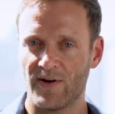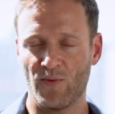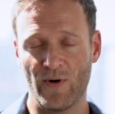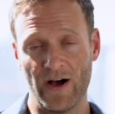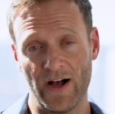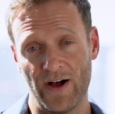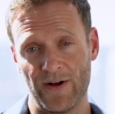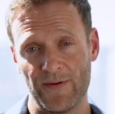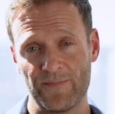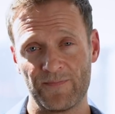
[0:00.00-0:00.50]

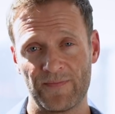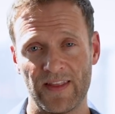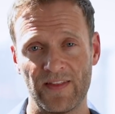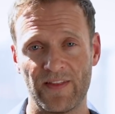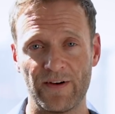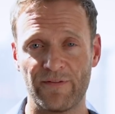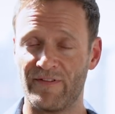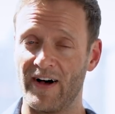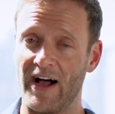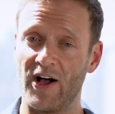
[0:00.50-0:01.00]
well,
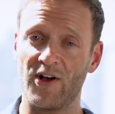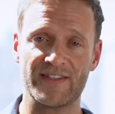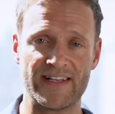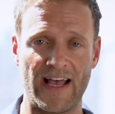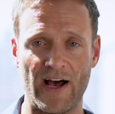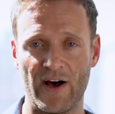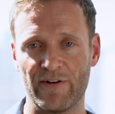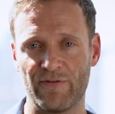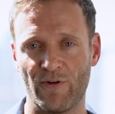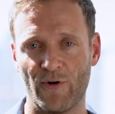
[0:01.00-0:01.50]
the file's
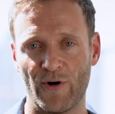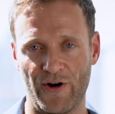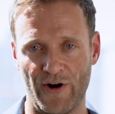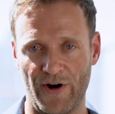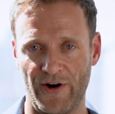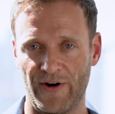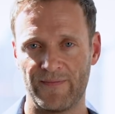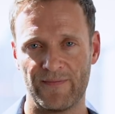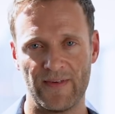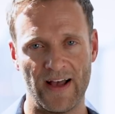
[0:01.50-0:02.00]
out of
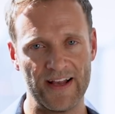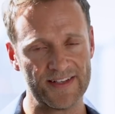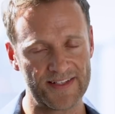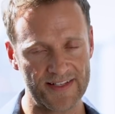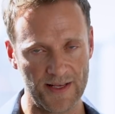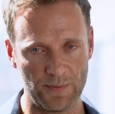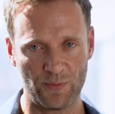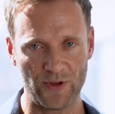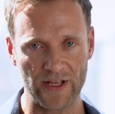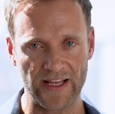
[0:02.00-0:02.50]
order. I
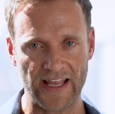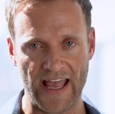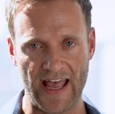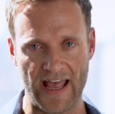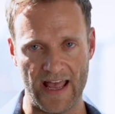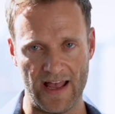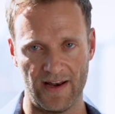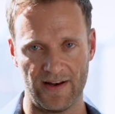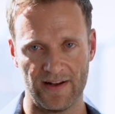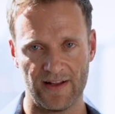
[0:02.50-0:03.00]
simply
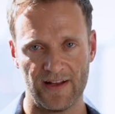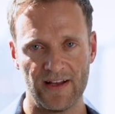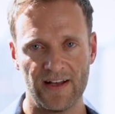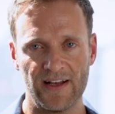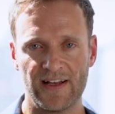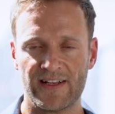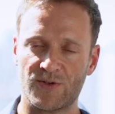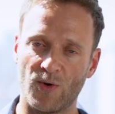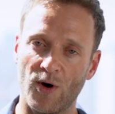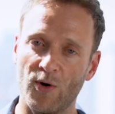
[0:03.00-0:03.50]
can't.
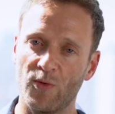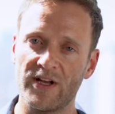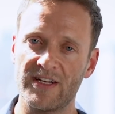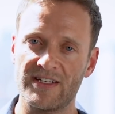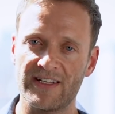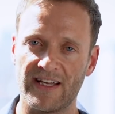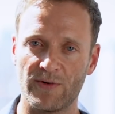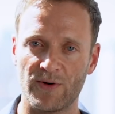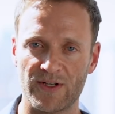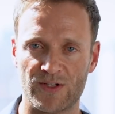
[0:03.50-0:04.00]
So what we
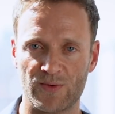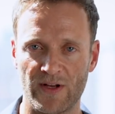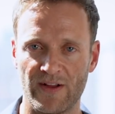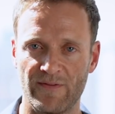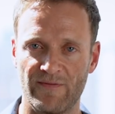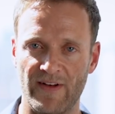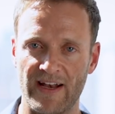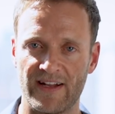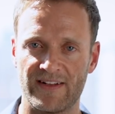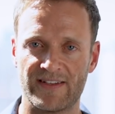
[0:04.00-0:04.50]
did was we
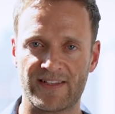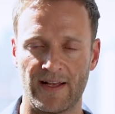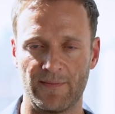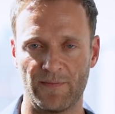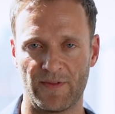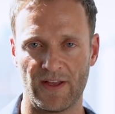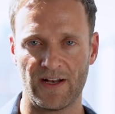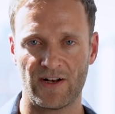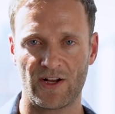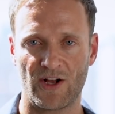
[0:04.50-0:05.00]
invented
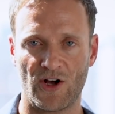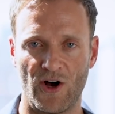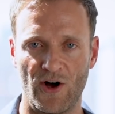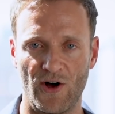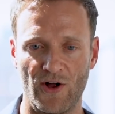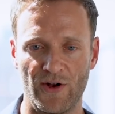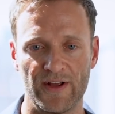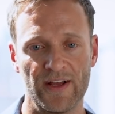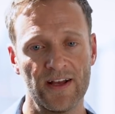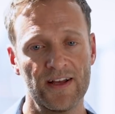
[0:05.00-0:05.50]
something
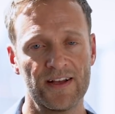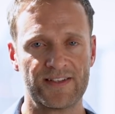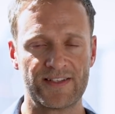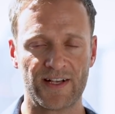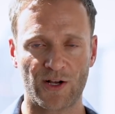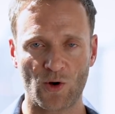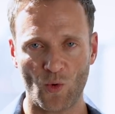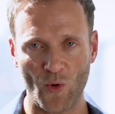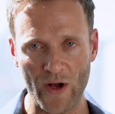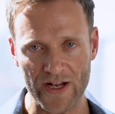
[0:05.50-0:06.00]
called
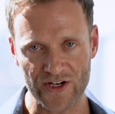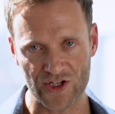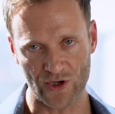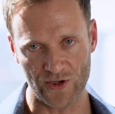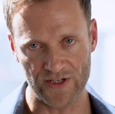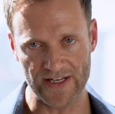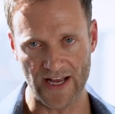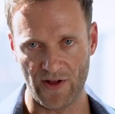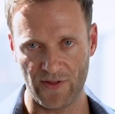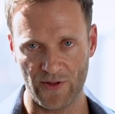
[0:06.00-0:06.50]

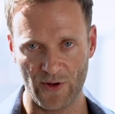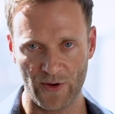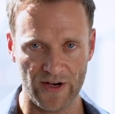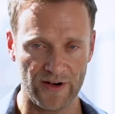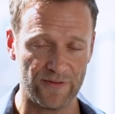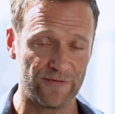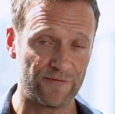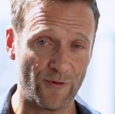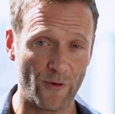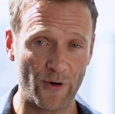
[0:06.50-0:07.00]
sequential
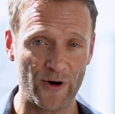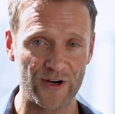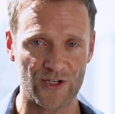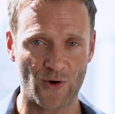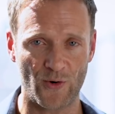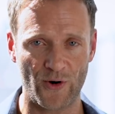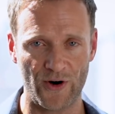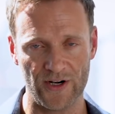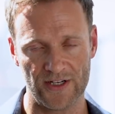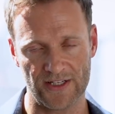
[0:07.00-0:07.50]
downloading for
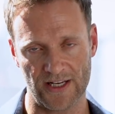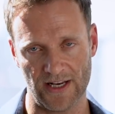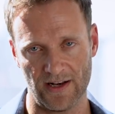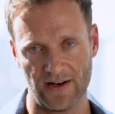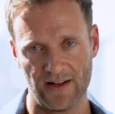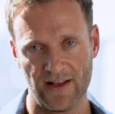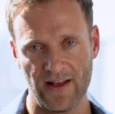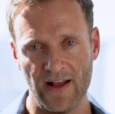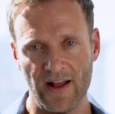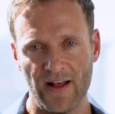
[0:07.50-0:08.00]
torrenting.
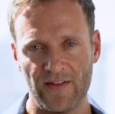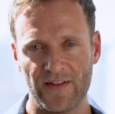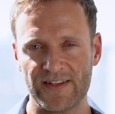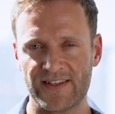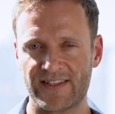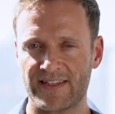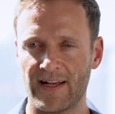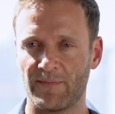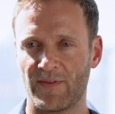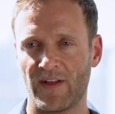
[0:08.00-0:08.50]
This
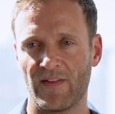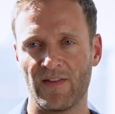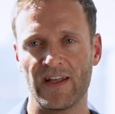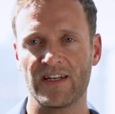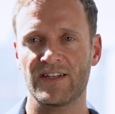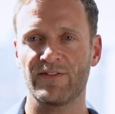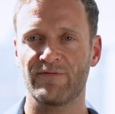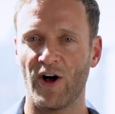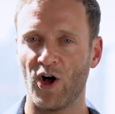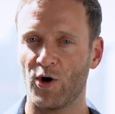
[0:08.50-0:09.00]
is something
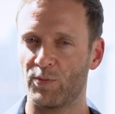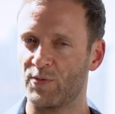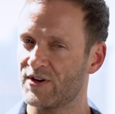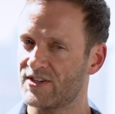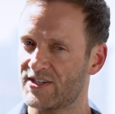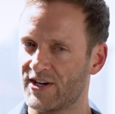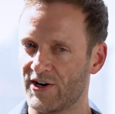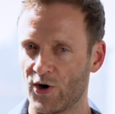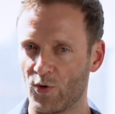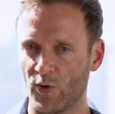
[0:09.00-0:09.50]
that
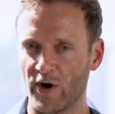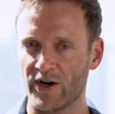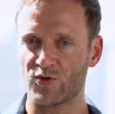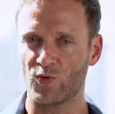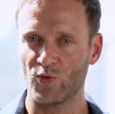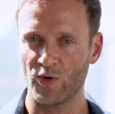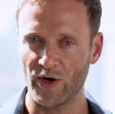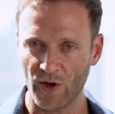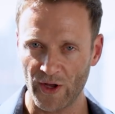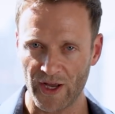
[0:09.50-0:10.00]
developers here
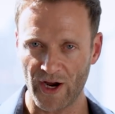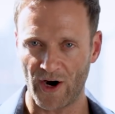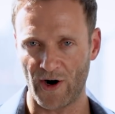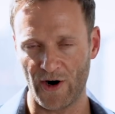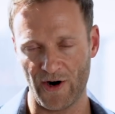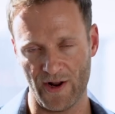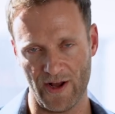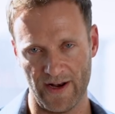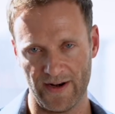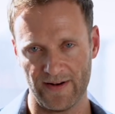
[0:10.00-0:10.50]
worked really
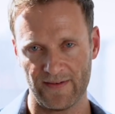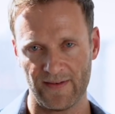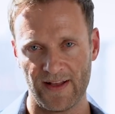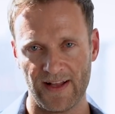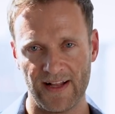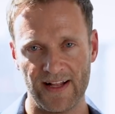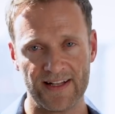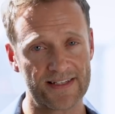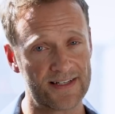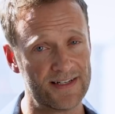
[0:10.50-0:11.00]
hard on.
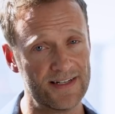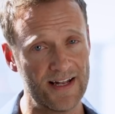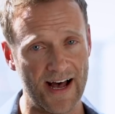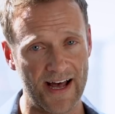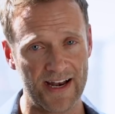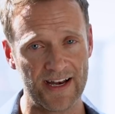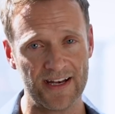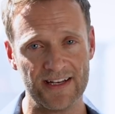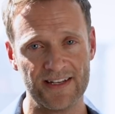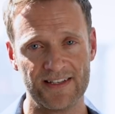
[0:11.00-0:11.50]
It's
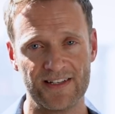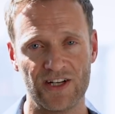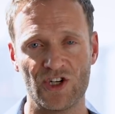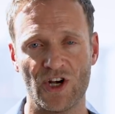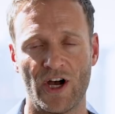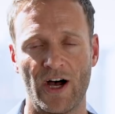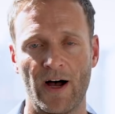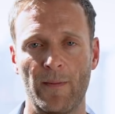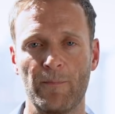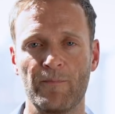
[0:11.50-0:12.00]
not an easy
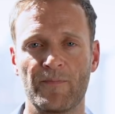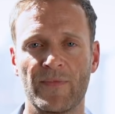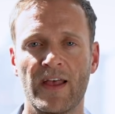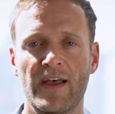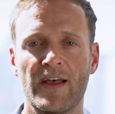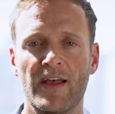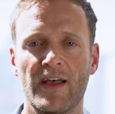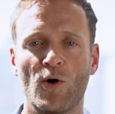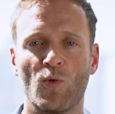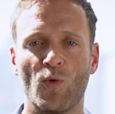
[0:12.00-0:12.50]
job
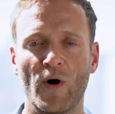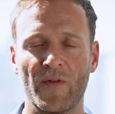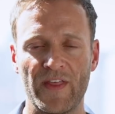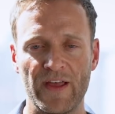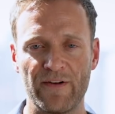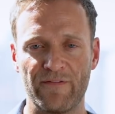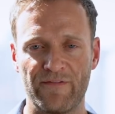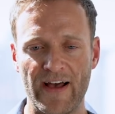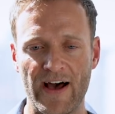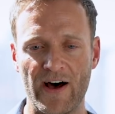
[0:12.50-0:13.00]
what
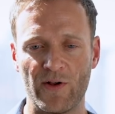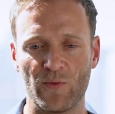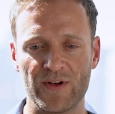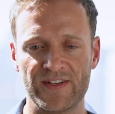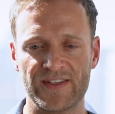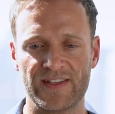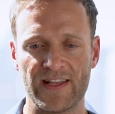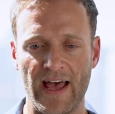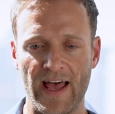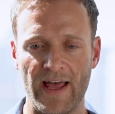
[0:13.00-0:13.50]
they found
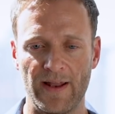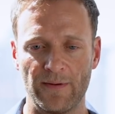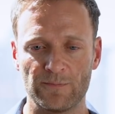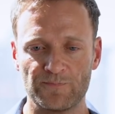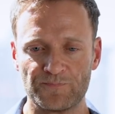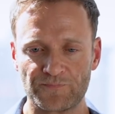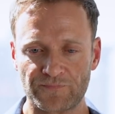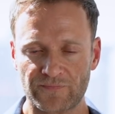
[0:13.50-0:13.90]
was that